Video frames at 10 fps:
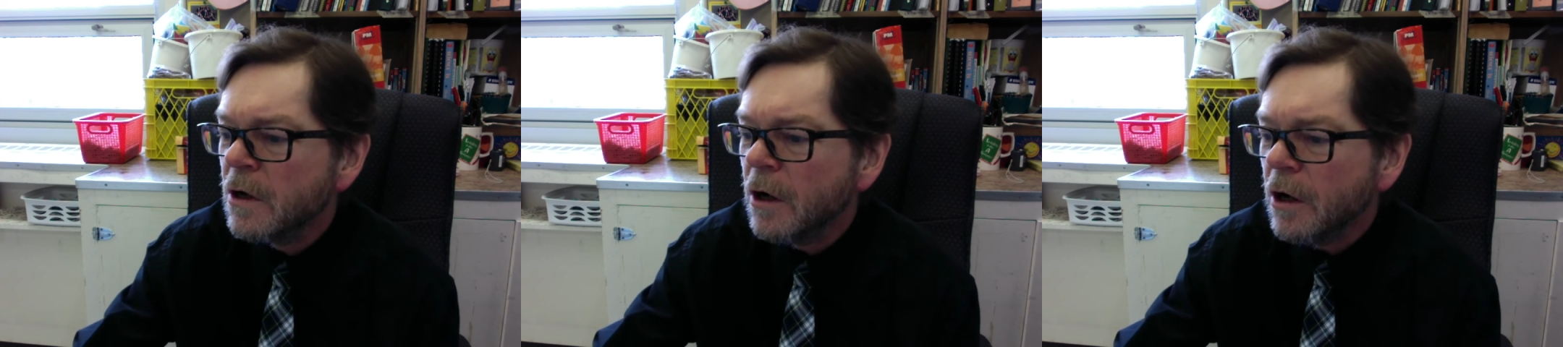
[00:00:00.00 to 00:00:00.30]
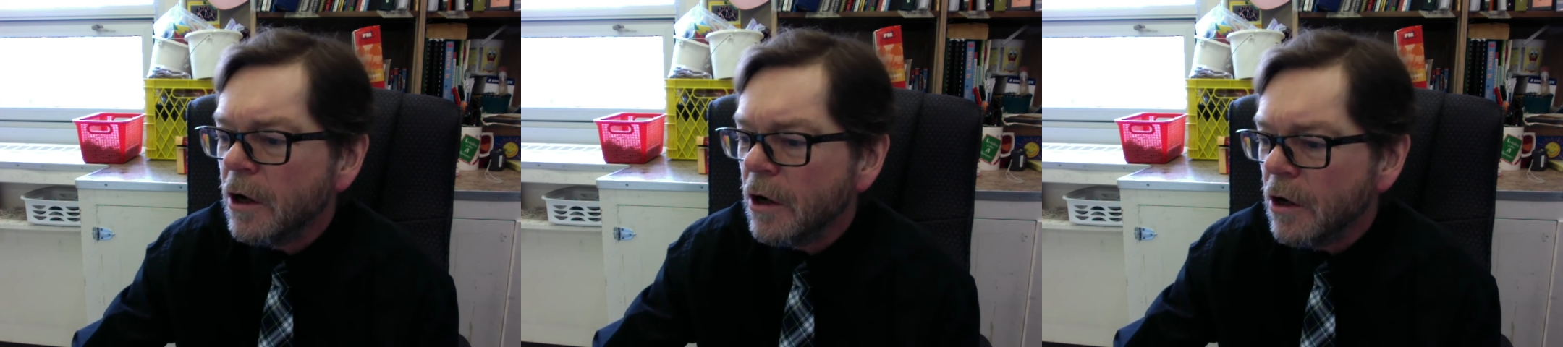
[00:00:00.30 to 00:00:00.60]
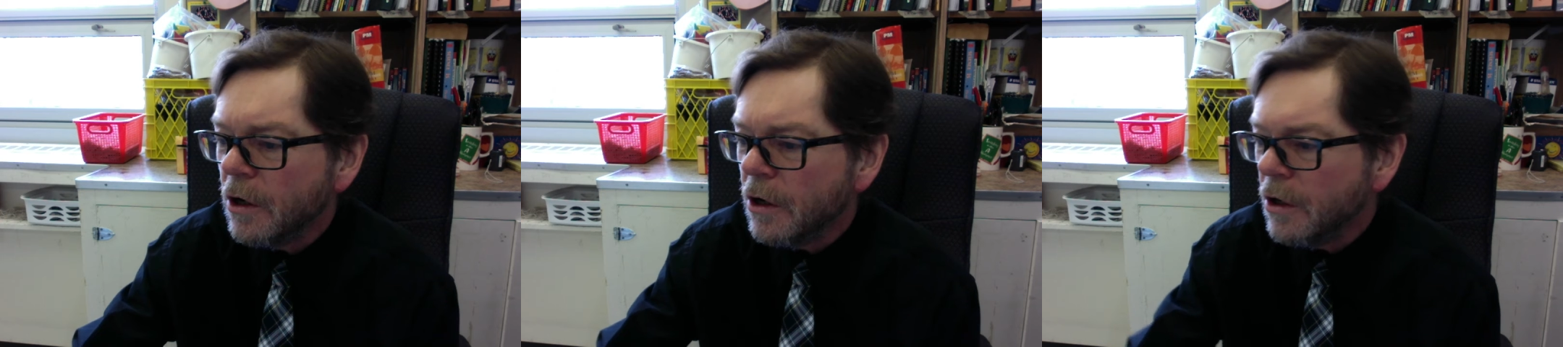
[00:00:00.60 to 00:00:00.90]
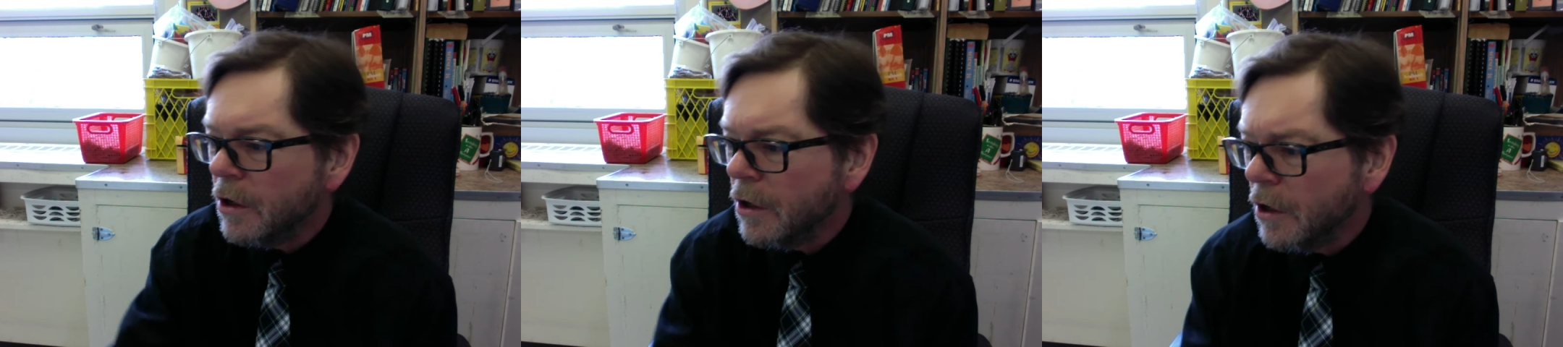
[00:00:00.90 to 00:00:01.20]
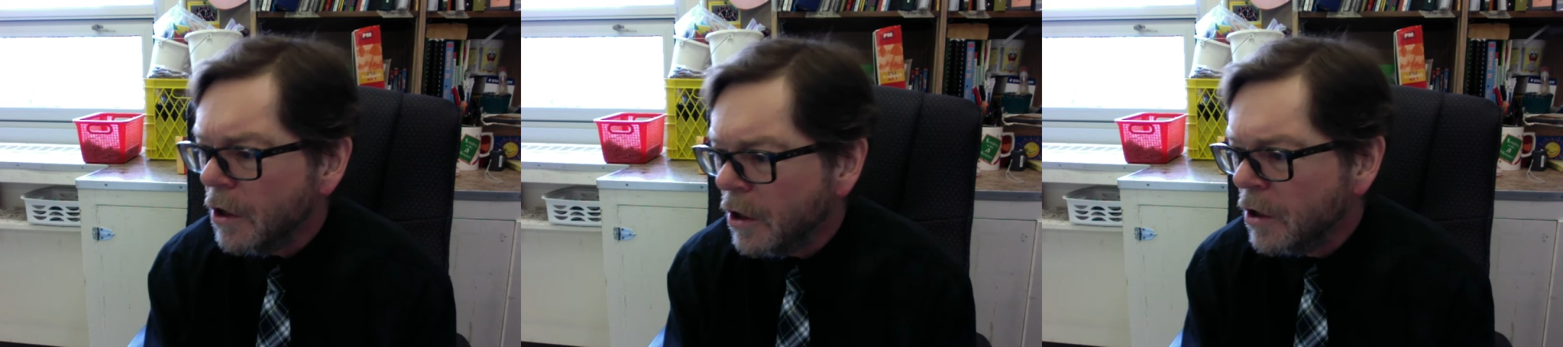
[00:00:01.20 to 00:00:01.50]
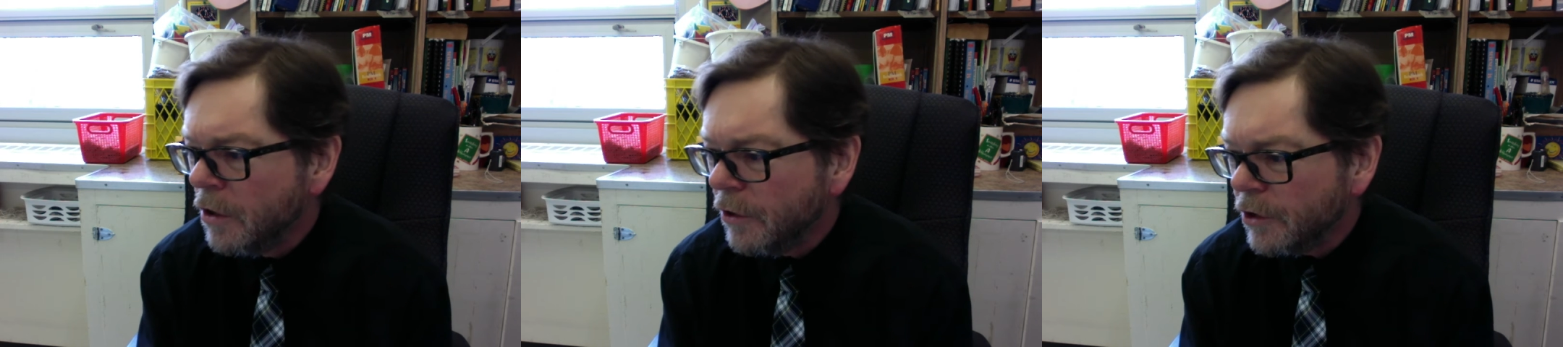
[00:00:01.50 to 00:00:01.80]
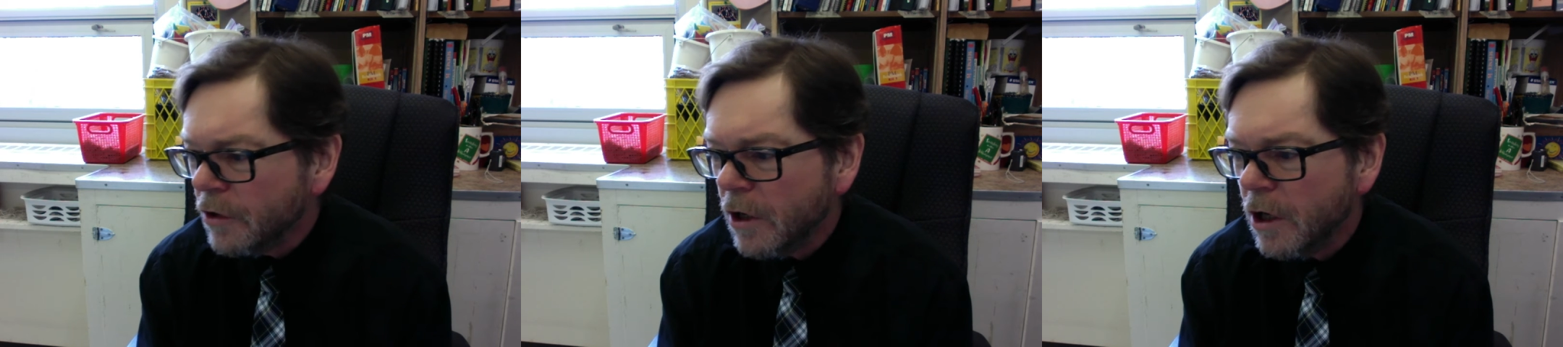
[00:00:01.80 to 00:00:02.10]
the
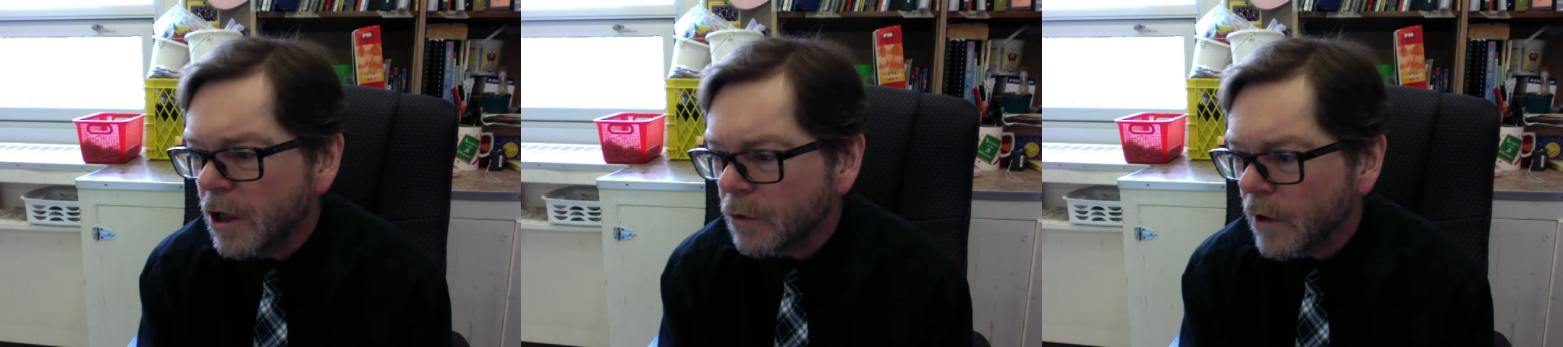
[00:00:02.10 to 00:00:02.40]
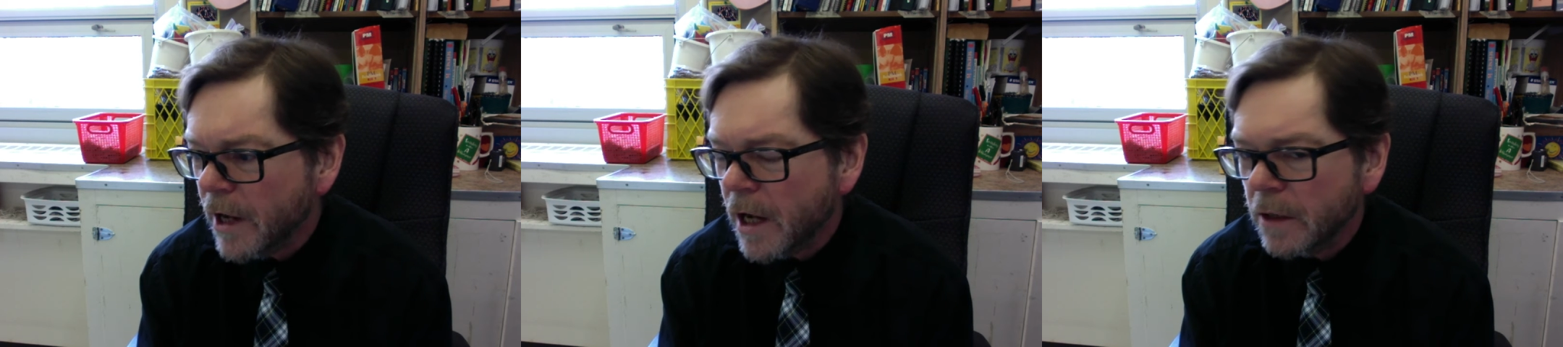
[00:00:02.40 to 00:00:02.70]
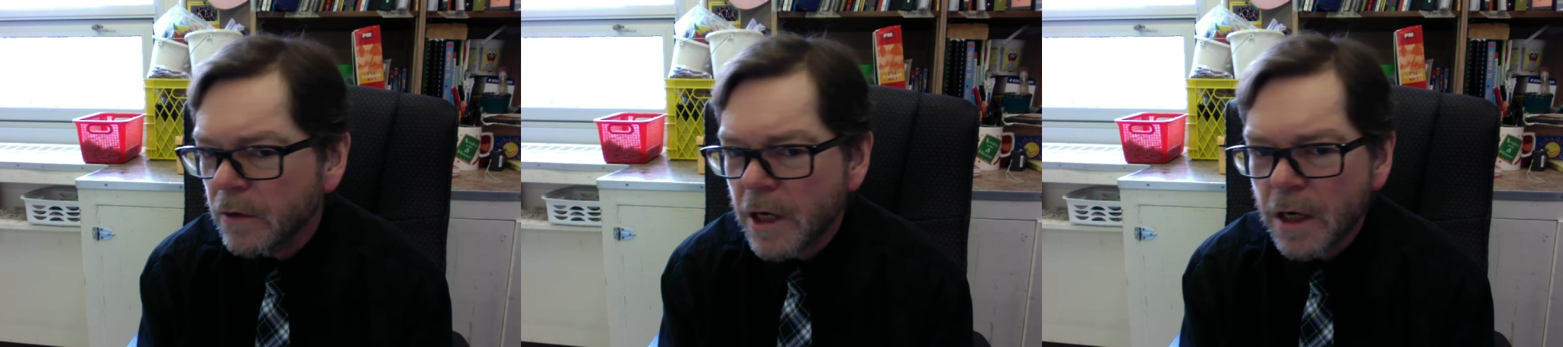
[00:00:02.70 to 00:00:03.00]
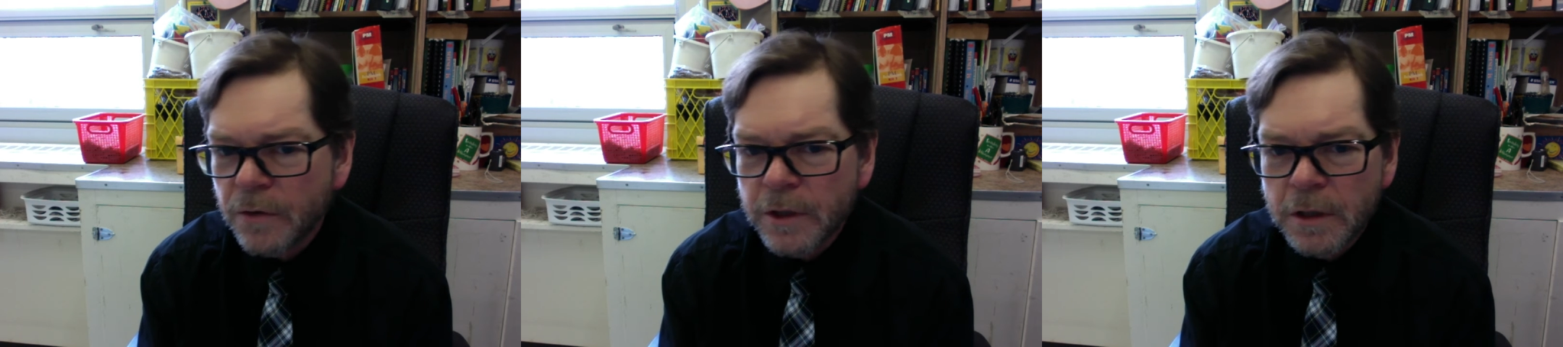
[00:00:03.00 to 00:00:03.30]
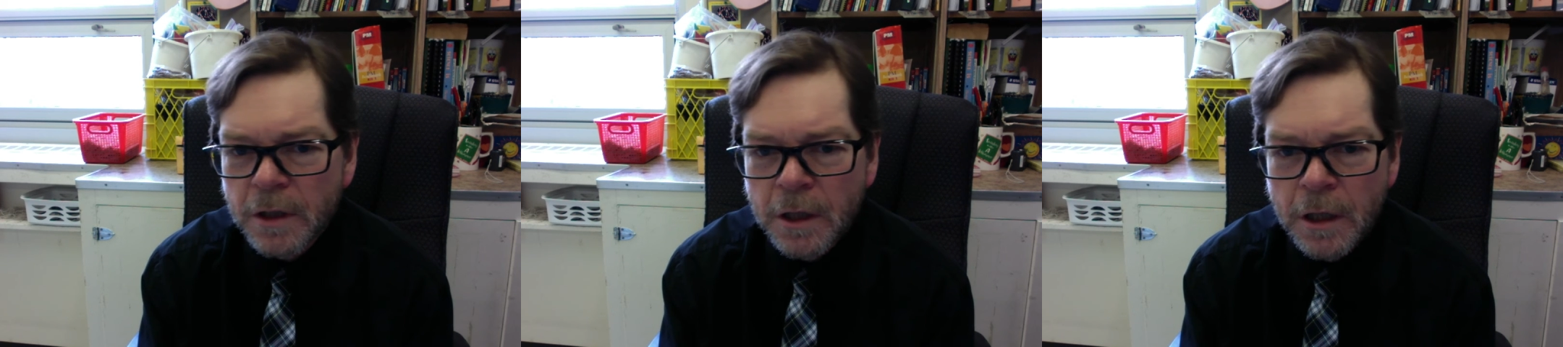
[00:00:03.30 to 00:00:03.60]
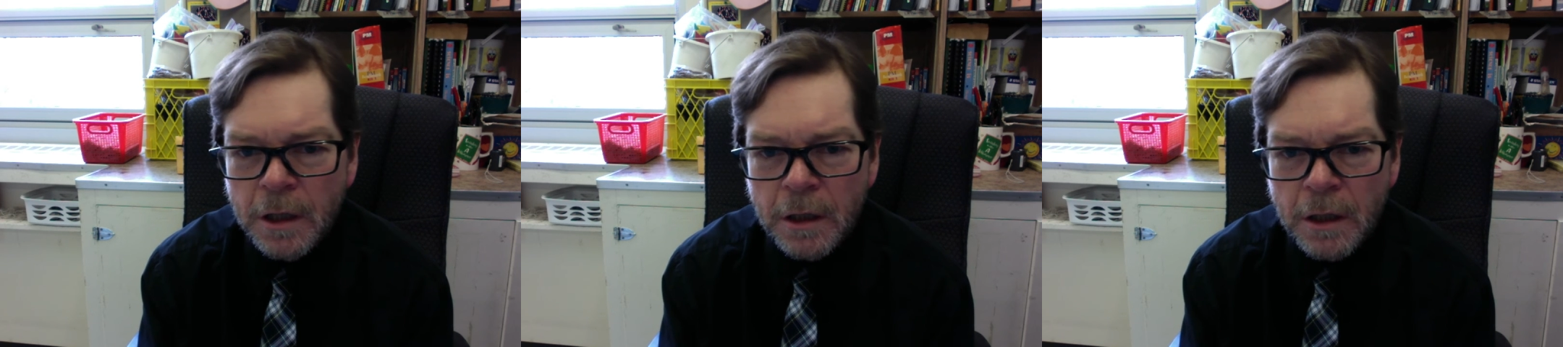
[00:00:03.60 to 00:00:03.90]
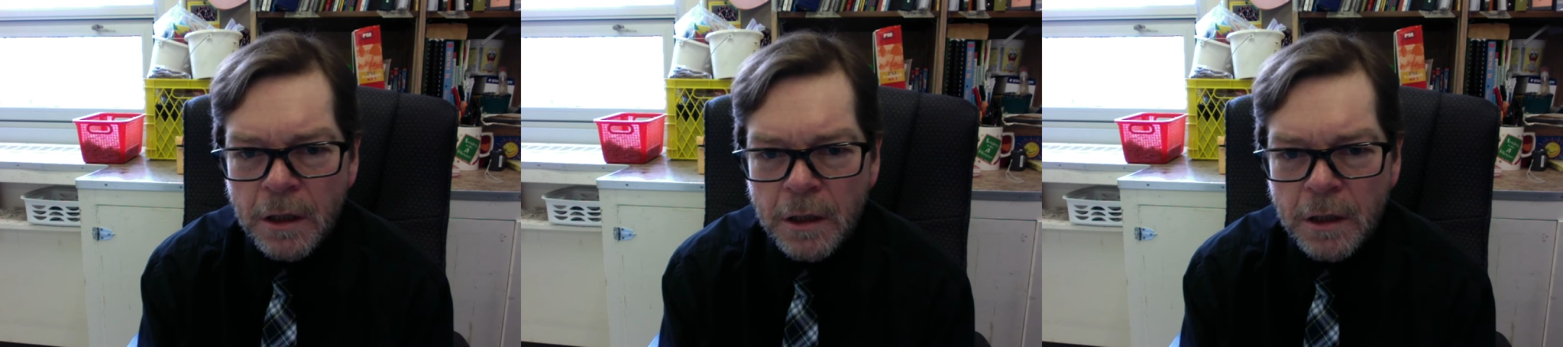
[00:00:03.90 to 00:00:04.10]
dog ran around the yard.